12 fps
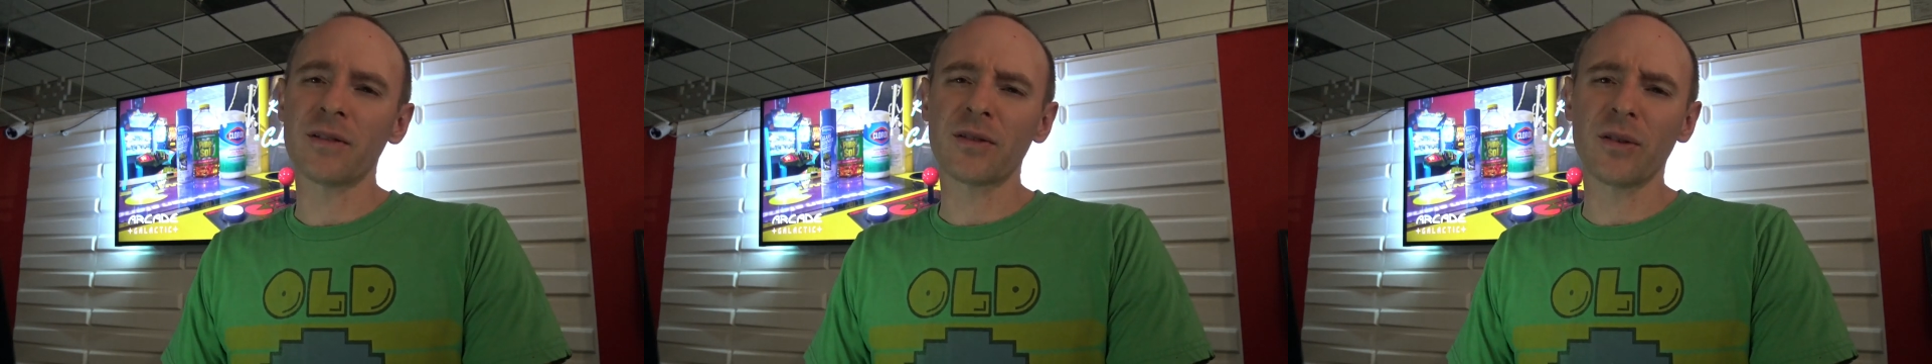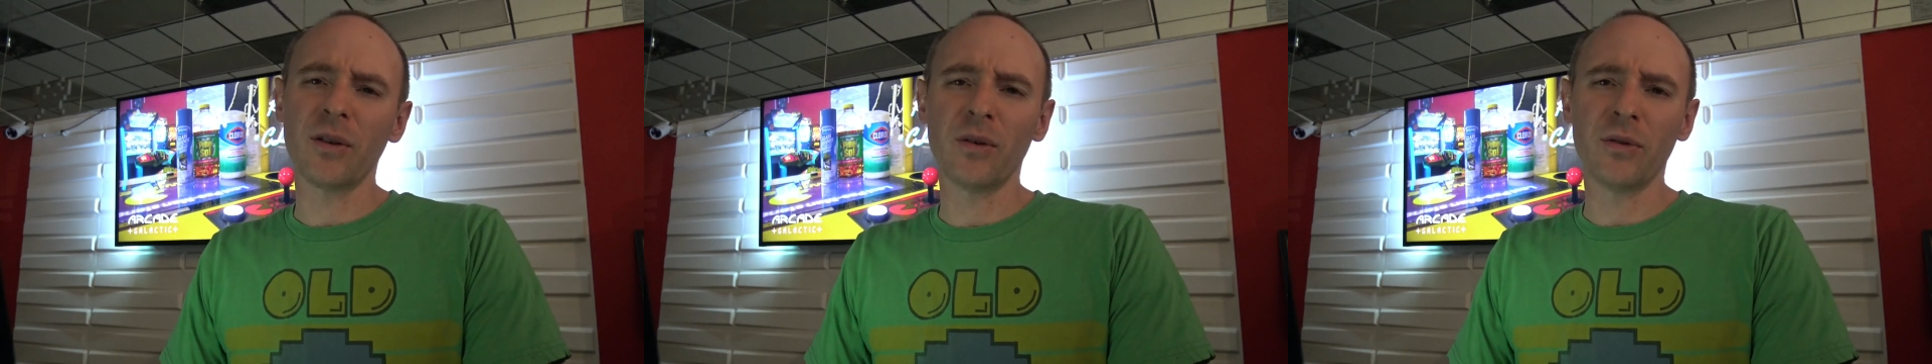And
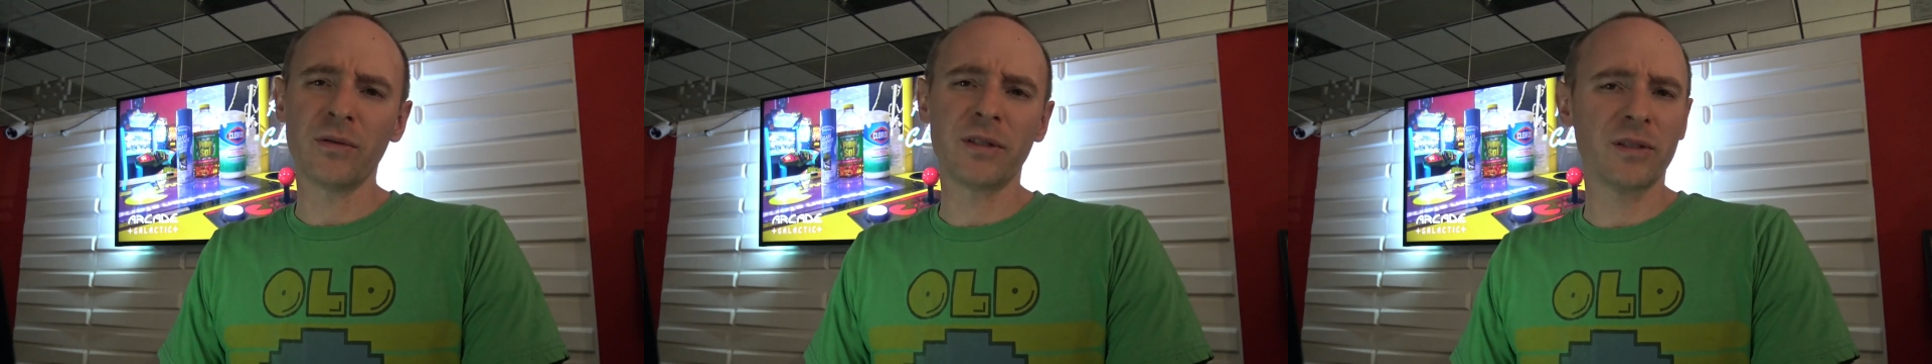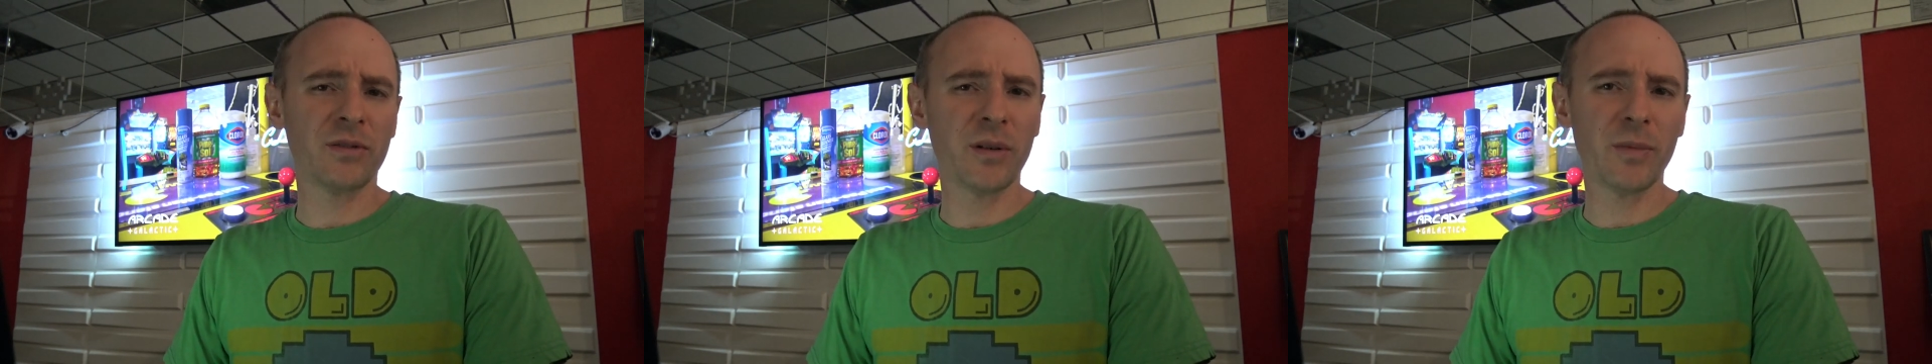so
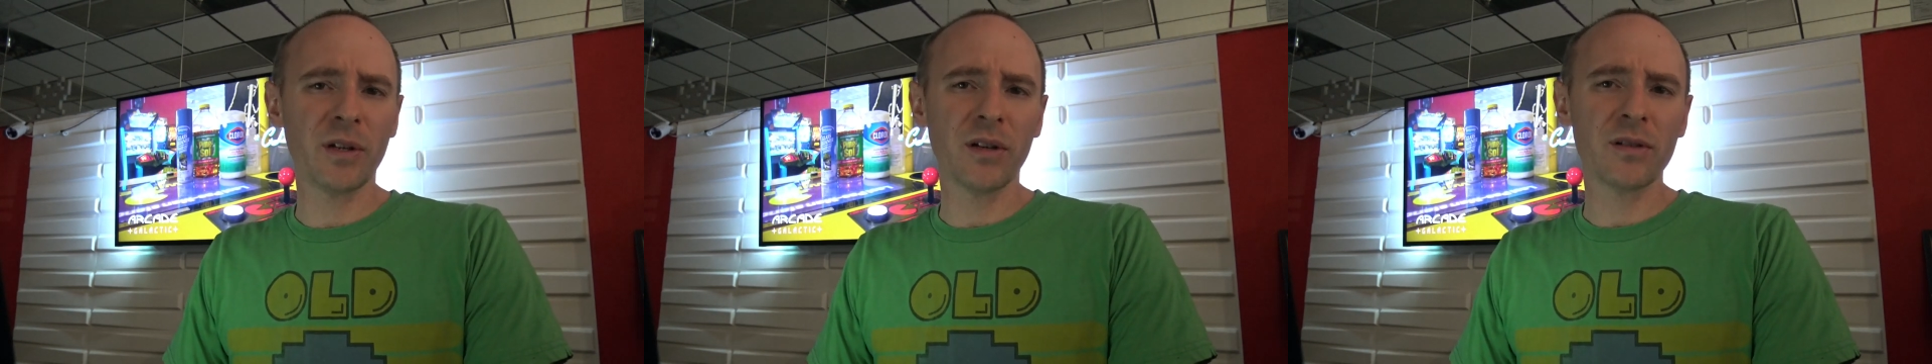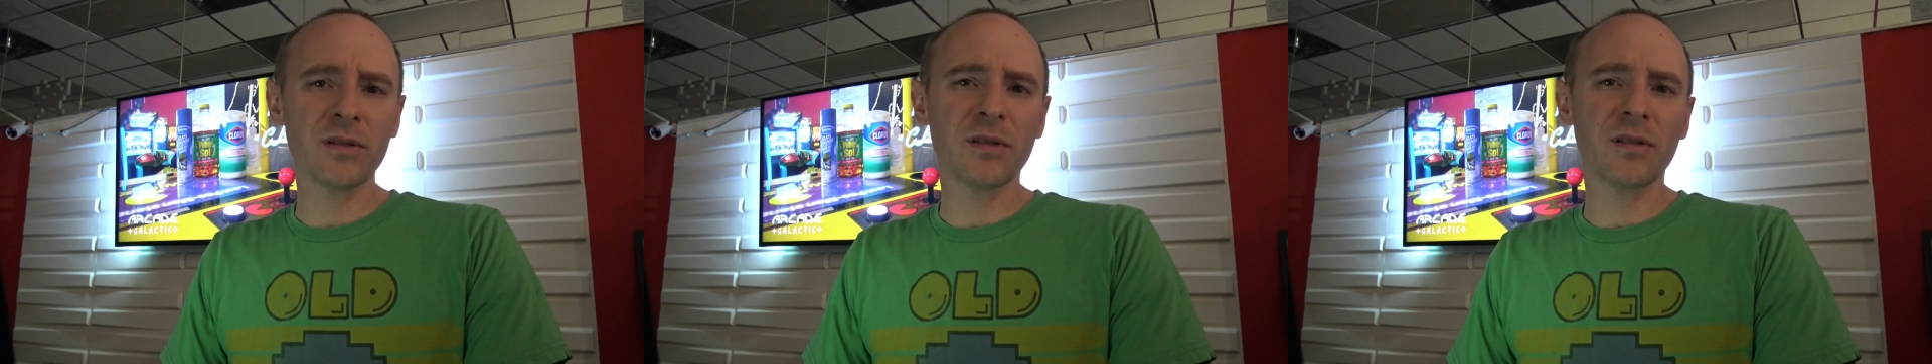
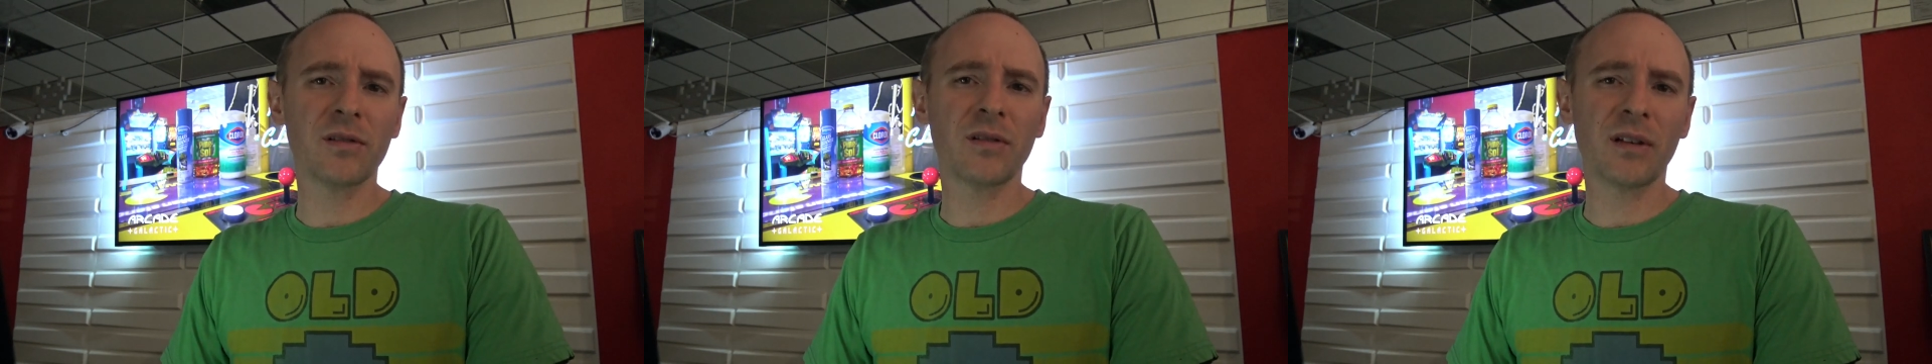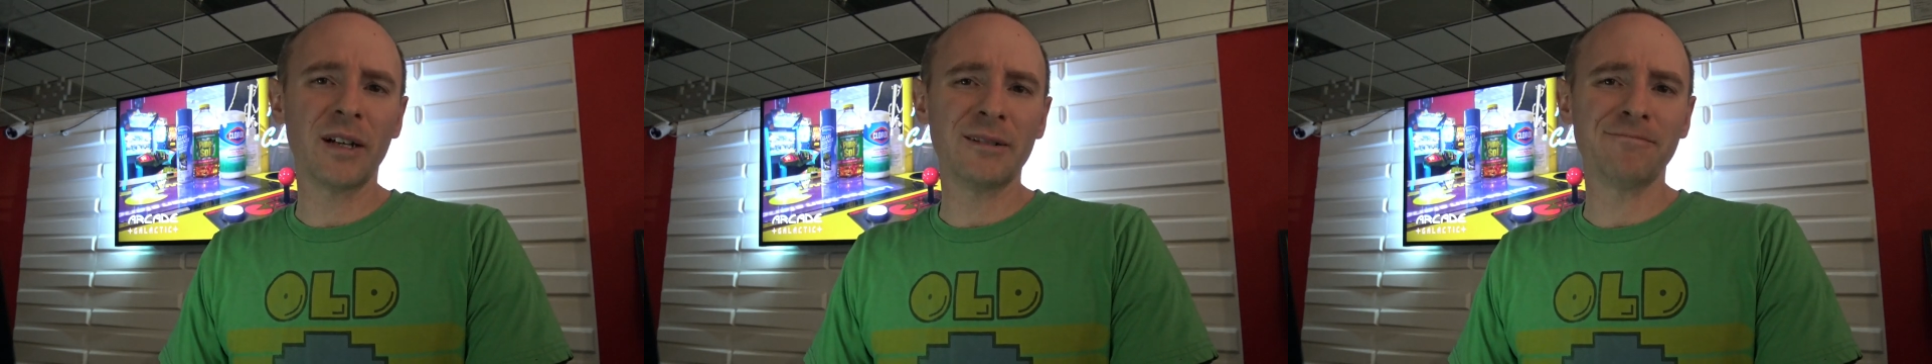distributors,
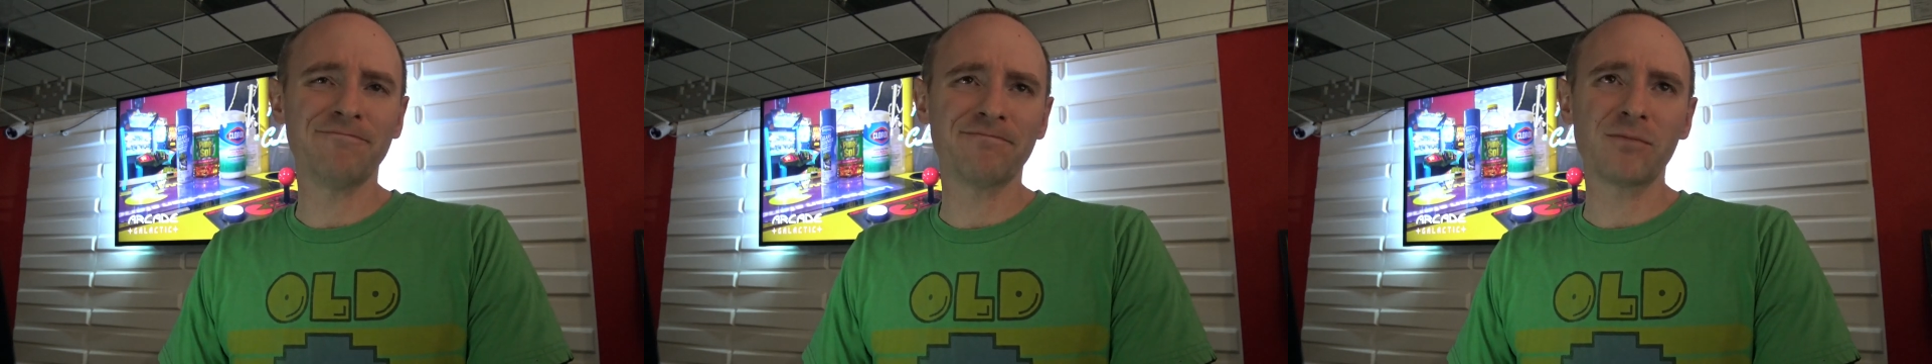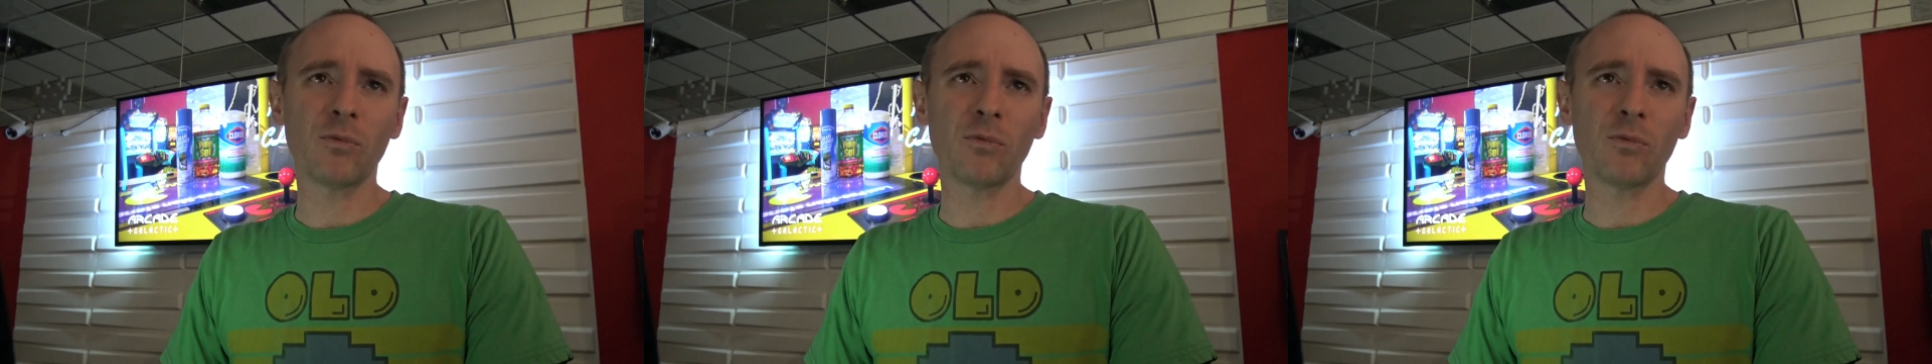um,